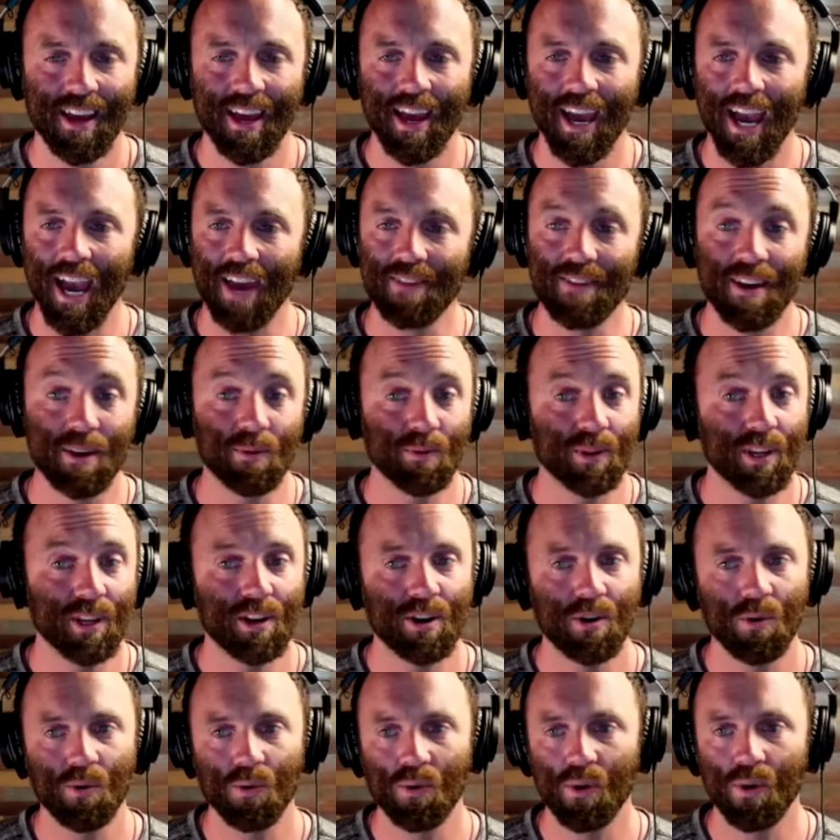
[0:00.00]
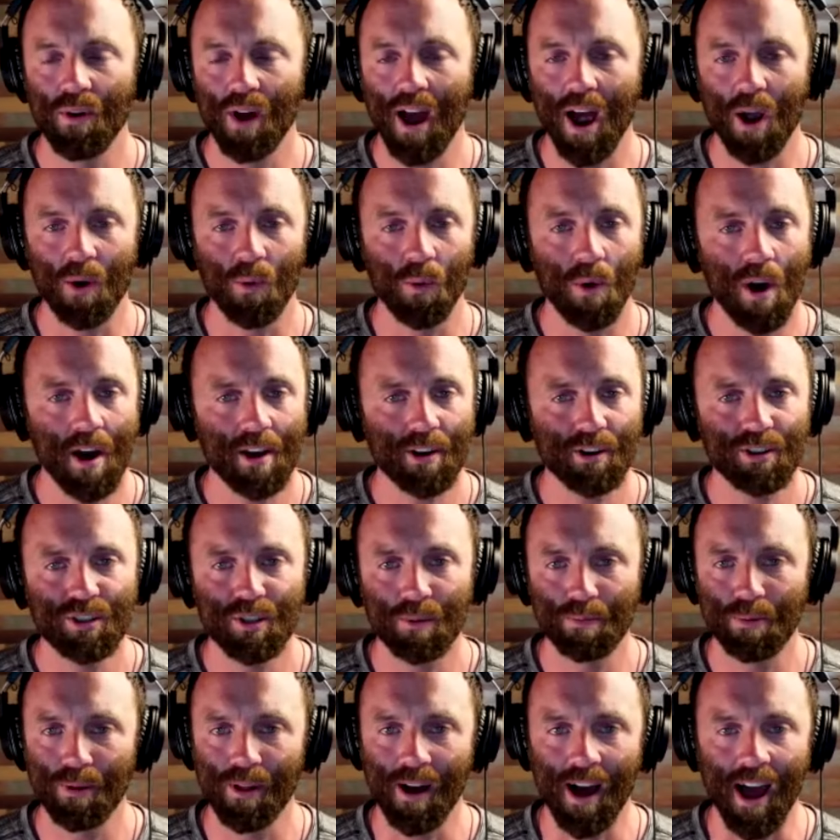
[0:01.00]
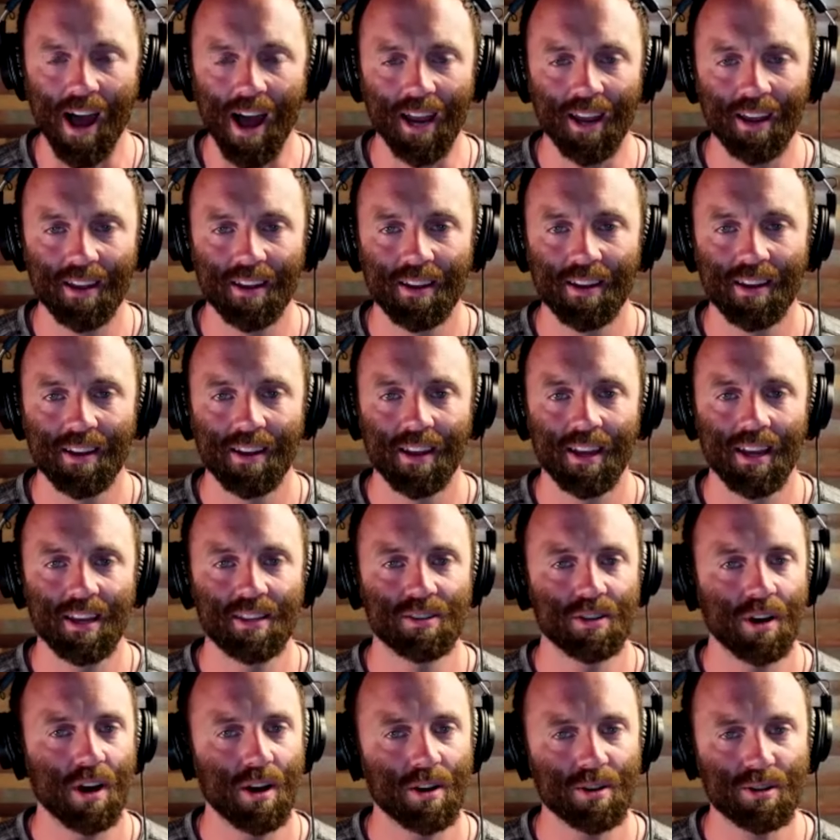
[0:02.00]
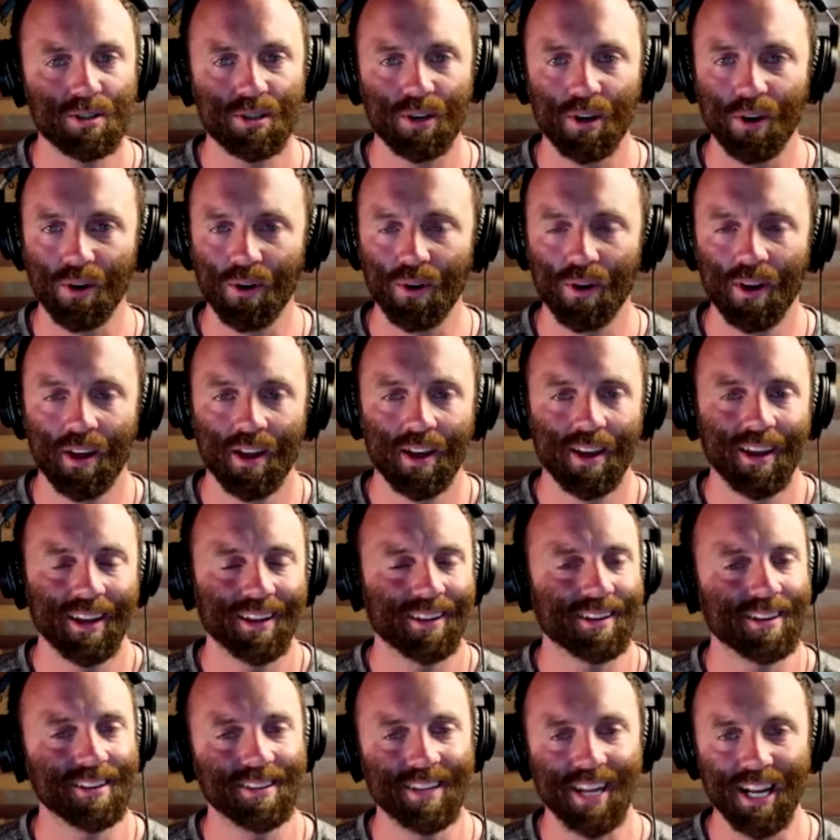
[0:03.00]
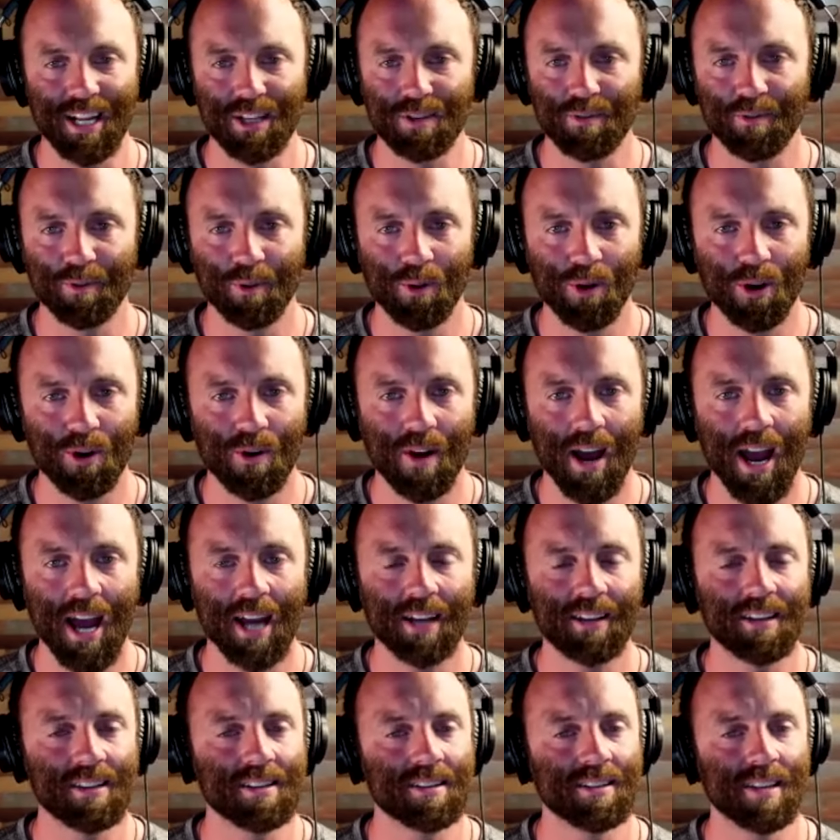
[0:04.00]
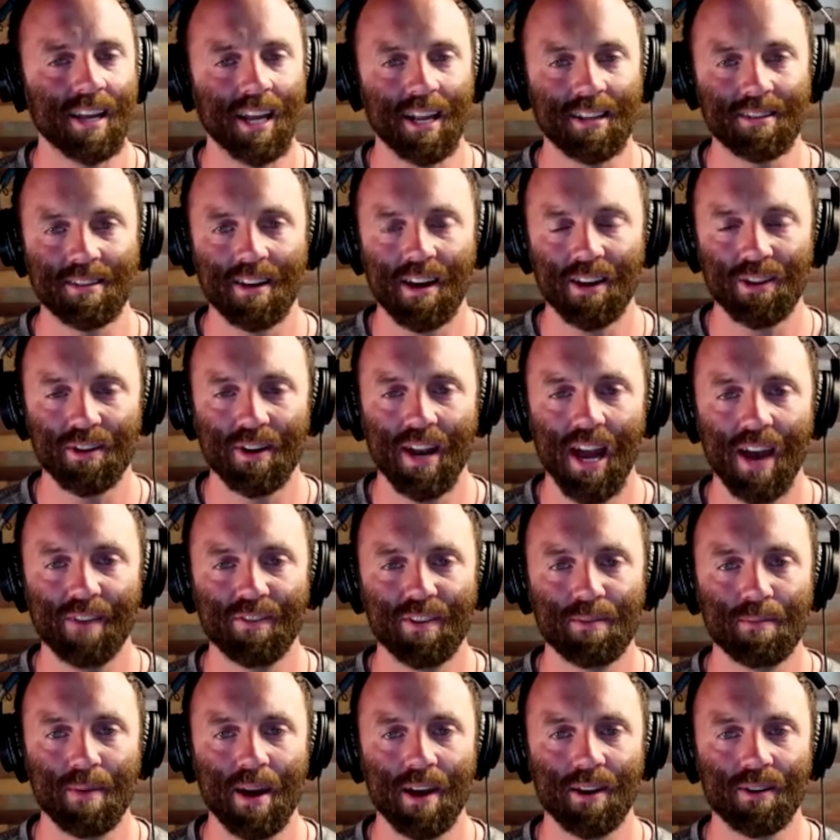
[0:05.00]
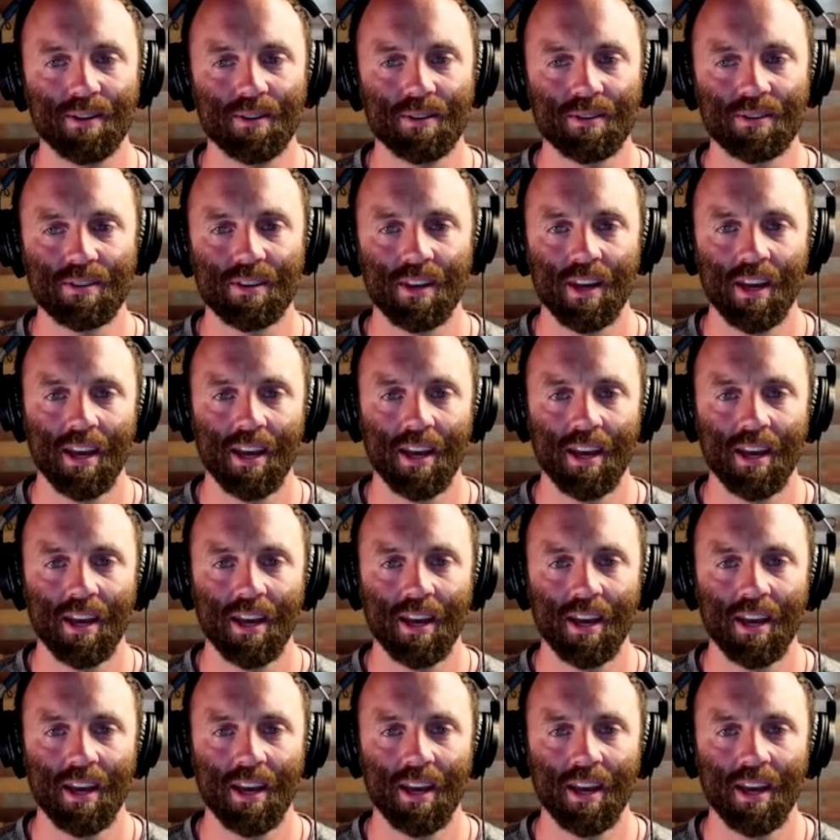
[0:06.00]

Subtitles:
And then, you know, our water supply is also contains fluoride, contains other heavy metals,